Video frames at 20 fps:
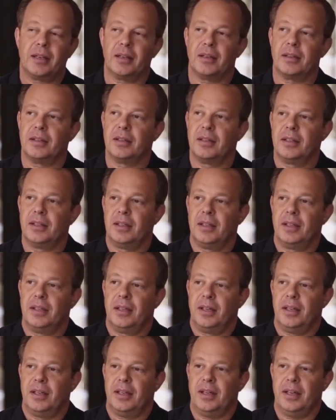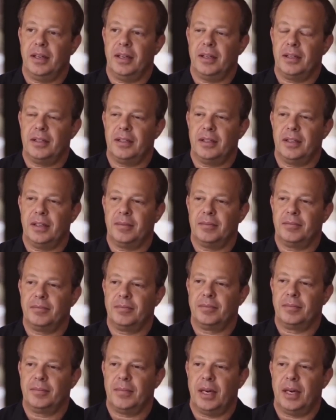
and and um,